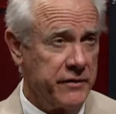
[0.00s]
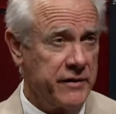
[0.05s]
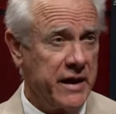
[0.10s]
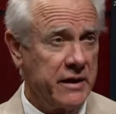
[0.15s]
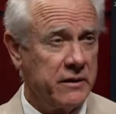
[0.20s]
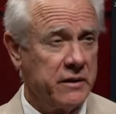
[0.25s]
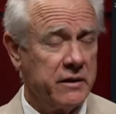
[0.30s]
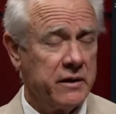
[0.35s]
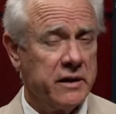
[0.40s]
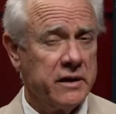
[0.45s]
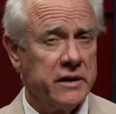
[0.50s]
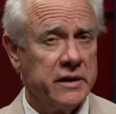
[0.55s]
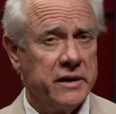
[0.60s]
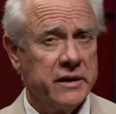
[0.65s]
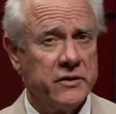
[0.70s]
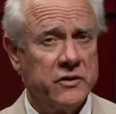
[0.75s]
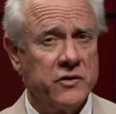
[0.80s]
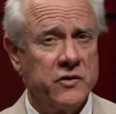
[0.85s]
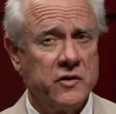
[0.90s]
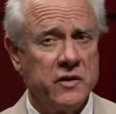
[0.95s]
That
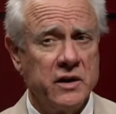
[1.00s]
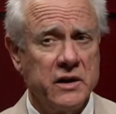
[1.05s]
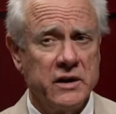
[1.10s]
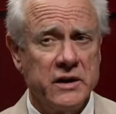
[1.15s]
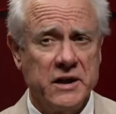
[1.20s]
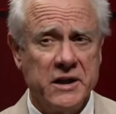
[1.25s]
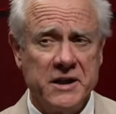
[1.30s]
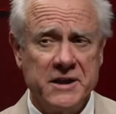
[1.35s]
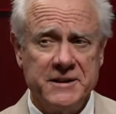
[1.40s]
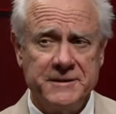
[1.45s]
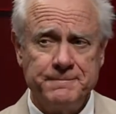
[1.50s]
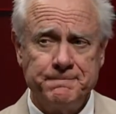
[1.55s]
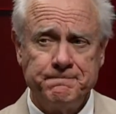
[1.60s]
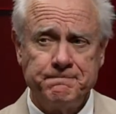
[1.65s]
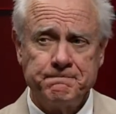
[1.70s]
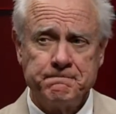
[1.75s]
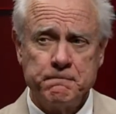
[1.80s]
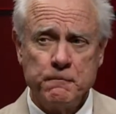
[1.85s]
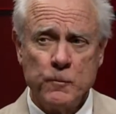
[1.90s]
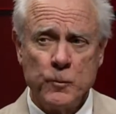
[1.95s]
It's the, um,
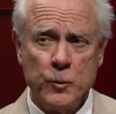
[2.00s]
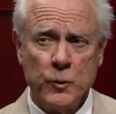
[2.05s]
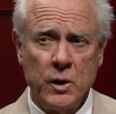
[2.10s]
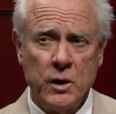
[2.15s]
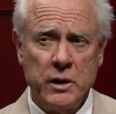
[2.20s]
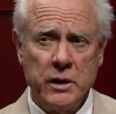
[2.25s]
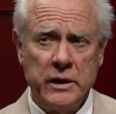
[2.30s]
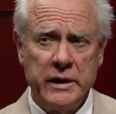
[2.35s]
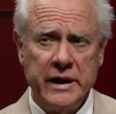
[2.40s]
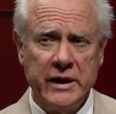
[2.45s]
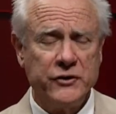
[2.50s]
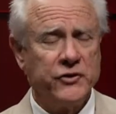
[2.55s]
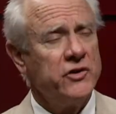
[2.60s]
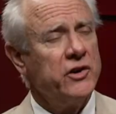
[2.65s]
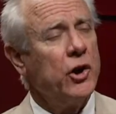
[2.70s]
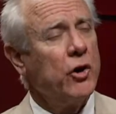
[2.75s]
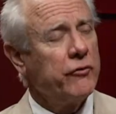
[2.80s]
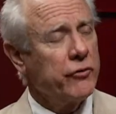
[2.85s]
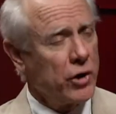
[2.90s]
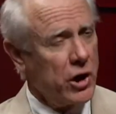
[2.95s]
it's
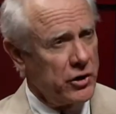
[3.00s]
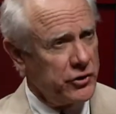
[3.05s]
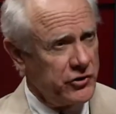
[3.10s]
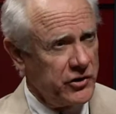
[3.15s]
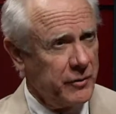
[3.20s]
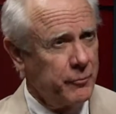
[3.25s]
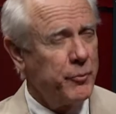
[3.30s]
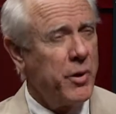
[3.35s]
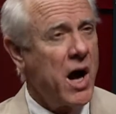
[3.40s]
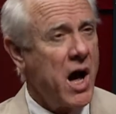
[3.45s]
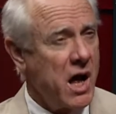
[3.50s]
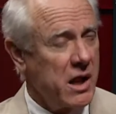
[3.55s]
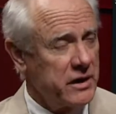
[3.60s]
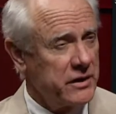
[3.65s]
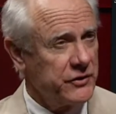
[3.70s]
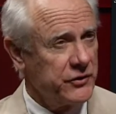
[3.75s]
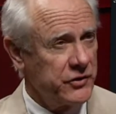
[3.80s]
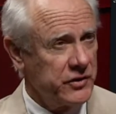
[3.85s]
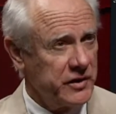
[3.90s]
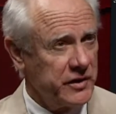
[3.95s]
the overarching
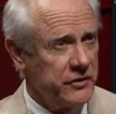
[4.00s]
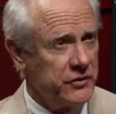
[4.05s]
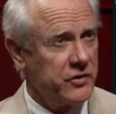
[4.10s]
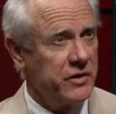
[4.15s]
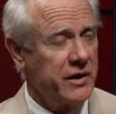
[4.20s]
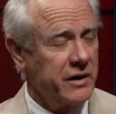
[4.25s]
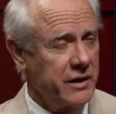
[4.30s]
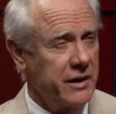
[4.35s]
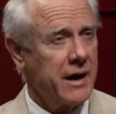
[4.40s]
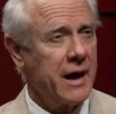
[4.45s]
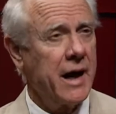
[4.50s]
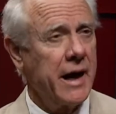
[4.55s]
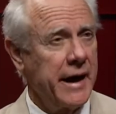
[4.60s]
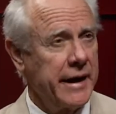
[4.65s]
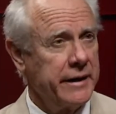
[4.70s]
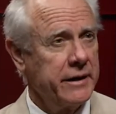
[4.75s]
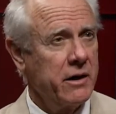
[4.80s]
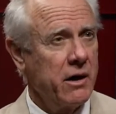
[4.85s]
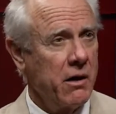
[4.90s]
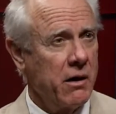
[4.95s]
policies that
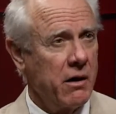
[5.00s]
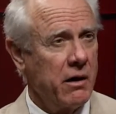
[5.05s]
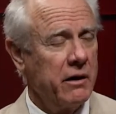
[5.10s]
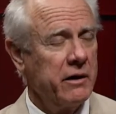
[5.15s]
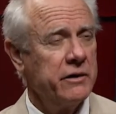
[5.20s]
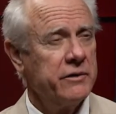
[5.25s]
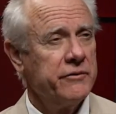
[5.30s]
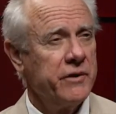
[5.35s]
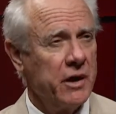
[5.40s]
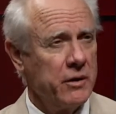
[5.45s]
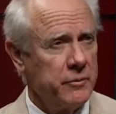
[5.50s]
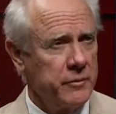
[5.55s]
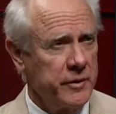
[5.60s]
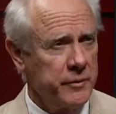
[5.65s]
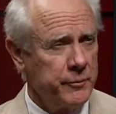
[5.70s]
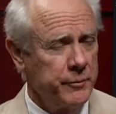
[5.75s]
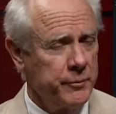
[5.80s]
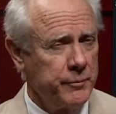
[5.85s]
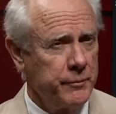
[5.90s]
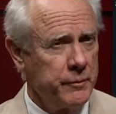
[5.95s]
guide our
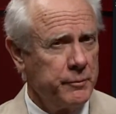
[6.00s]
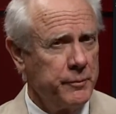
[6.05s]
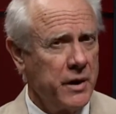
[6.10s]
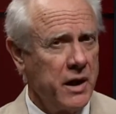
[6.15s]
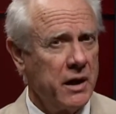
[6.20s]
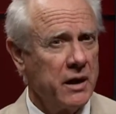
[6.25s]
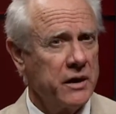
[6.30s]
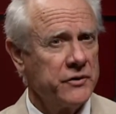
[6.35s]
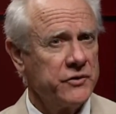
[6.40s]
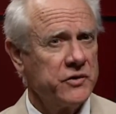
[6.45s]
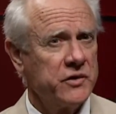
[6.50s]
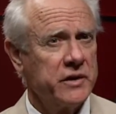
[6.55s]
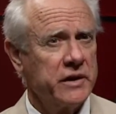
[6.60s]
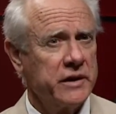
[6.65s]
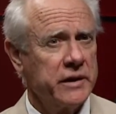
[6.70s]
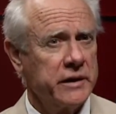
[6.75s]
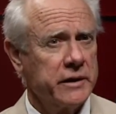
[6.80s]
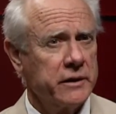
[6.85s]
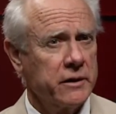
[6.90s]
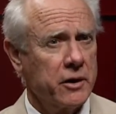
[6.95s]
development
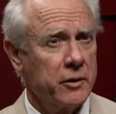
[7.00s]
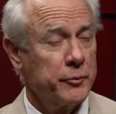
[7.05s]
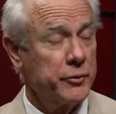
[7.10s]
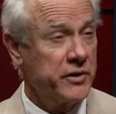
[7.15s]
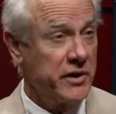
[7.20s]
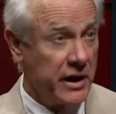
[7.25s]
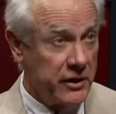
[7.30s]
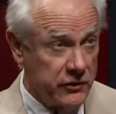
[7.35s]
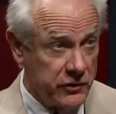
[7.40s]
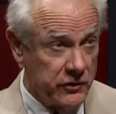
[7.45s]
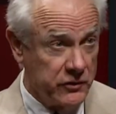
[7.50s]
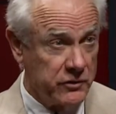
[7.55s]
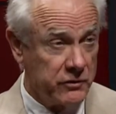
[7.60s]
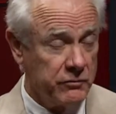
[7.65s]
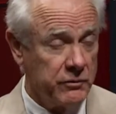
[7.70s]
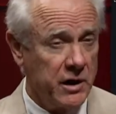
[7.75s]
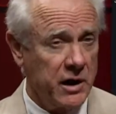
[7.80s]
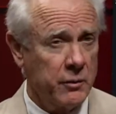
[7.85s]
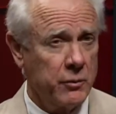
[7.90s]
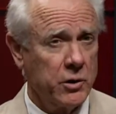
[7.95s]
policy and our protections of
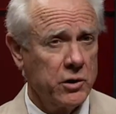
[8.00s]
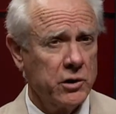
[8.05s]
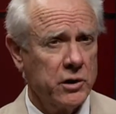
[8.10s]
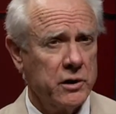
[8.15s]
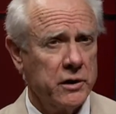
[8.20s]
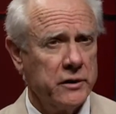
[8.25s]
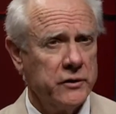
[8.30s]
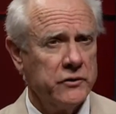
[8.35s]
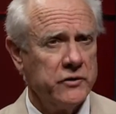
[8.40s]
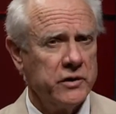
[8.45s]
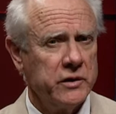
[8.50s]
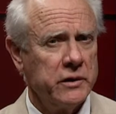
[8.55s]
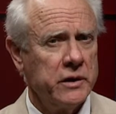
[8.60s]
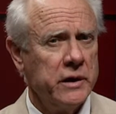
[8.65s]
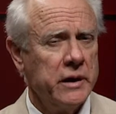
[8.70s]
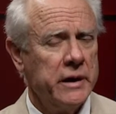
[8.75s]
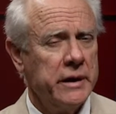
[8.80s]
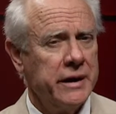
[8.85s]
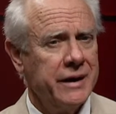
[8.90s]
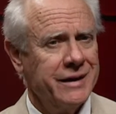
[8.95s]
neighborhoods and,
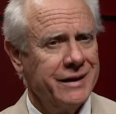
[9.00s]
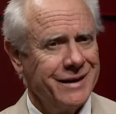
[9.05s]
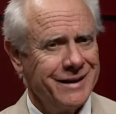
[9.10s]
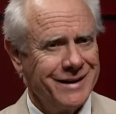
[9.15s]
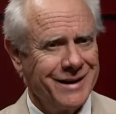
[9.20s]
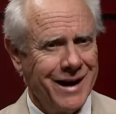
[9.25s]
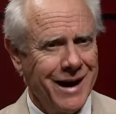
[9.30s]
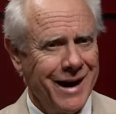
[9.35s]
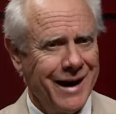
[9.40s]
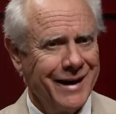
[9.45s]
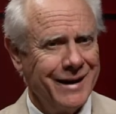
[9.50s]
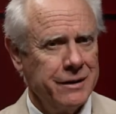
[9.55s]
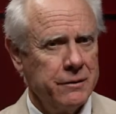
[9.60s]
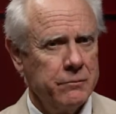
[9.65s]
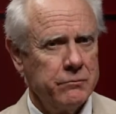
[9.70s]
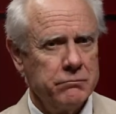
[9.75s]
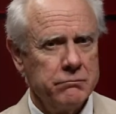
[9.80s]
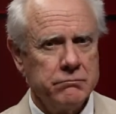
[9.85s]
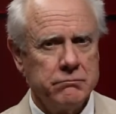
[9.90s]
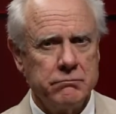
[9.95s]
and that guide
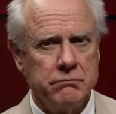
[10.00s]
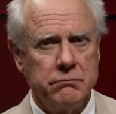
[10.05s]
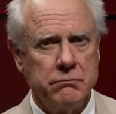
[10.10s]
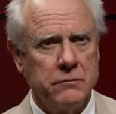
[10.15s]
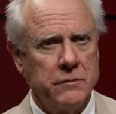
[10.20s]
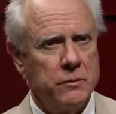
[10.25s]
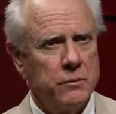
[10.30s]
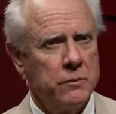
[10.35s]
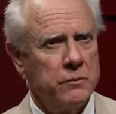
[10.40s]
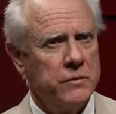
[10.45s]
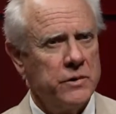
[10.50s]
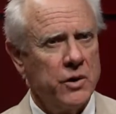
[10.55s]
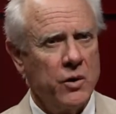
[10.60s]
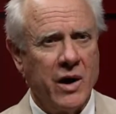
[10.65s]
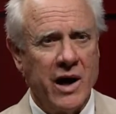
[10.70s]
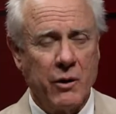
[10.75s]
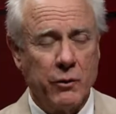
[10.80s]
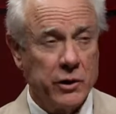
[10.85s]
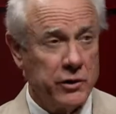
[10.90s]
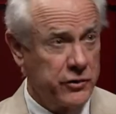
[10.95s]
you know
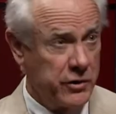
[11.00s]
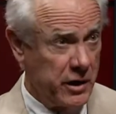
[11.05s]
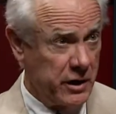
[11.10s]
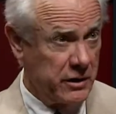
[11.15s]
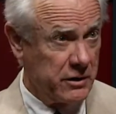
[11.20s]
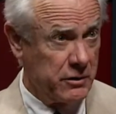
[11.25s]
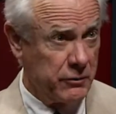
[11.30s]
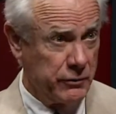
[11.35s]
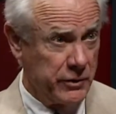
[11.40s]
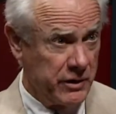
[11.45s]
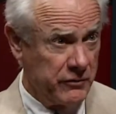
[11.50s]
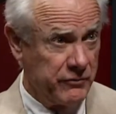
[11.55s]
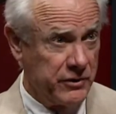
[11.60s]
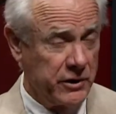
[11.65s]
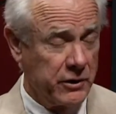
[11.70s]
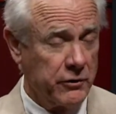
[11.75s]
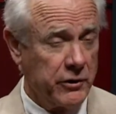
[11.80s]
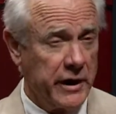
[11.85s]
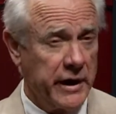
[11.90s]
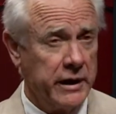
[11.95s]
how we're trying to
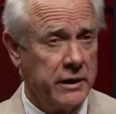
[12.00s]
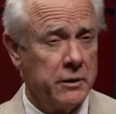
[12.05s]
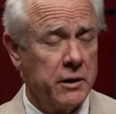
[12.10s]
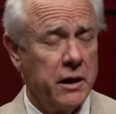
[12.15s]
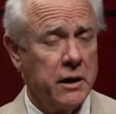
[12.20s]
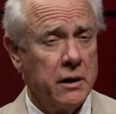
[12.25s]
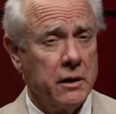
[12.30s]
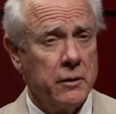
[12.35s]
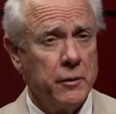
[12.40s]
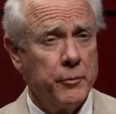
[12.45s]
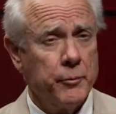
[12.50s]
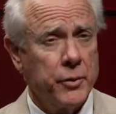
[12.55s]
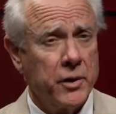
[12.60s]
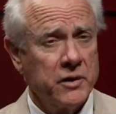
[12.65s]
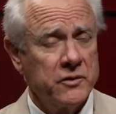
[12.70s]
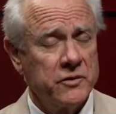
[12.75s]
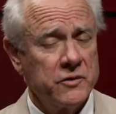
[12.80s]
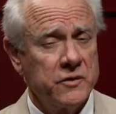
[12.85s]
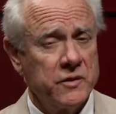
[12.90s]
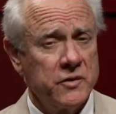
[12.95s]
reinvigorate uh,
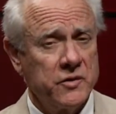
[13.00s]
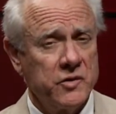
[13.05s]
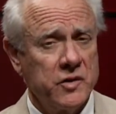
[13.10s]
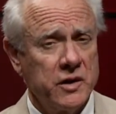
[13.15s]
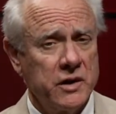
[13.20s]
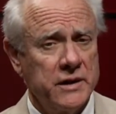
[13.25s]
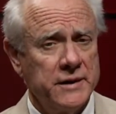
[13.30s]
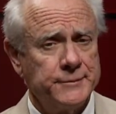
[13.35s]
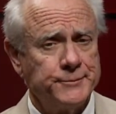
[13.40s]
parts of the city.